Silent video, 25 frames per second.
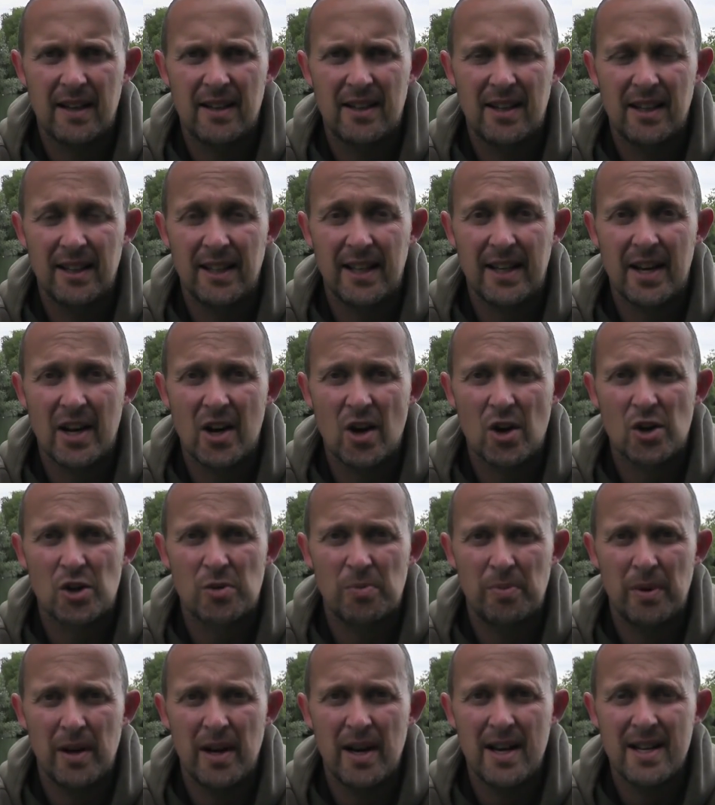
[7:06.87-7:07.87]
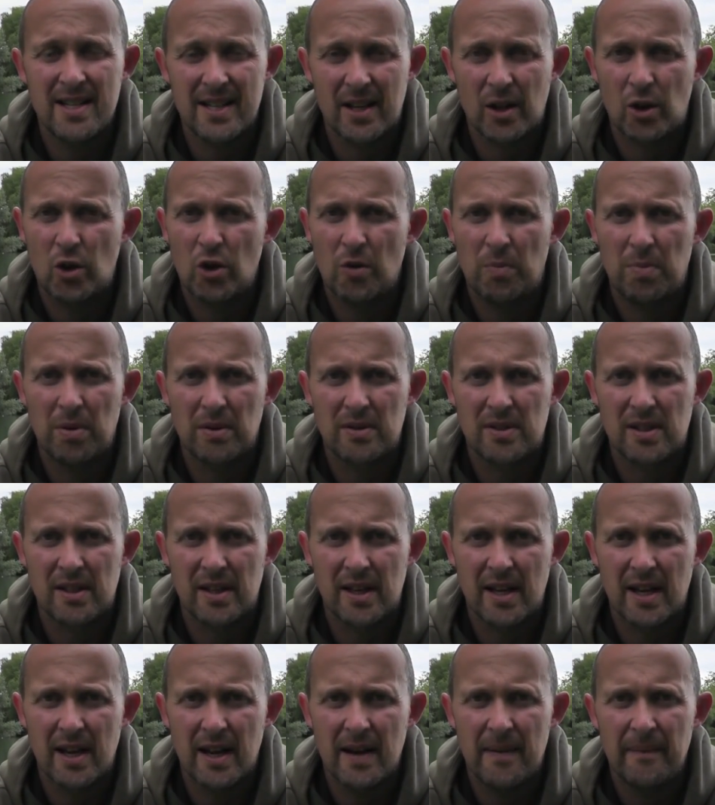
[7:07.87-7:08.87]
The lad in Osprey's had a couple
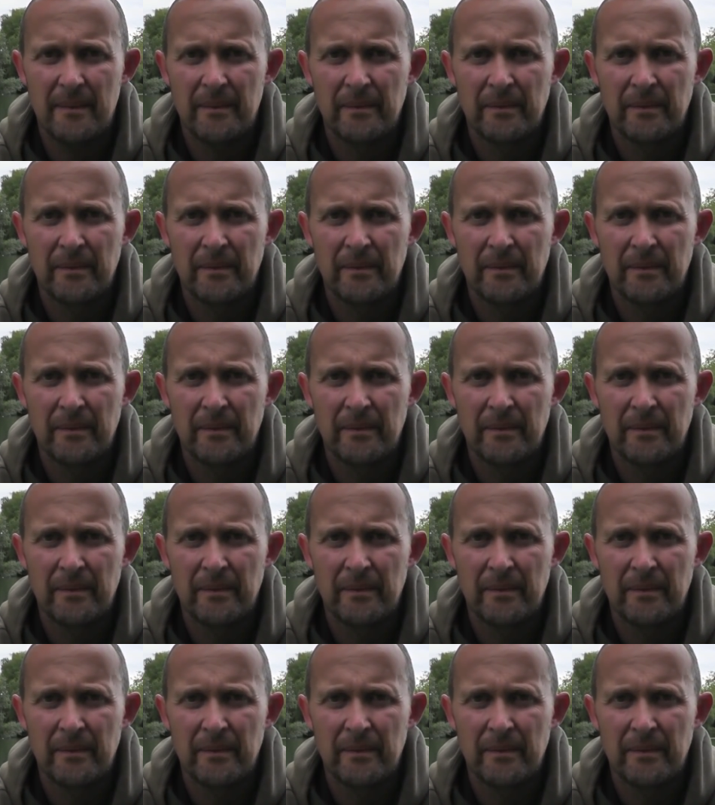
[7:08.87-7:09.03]
today.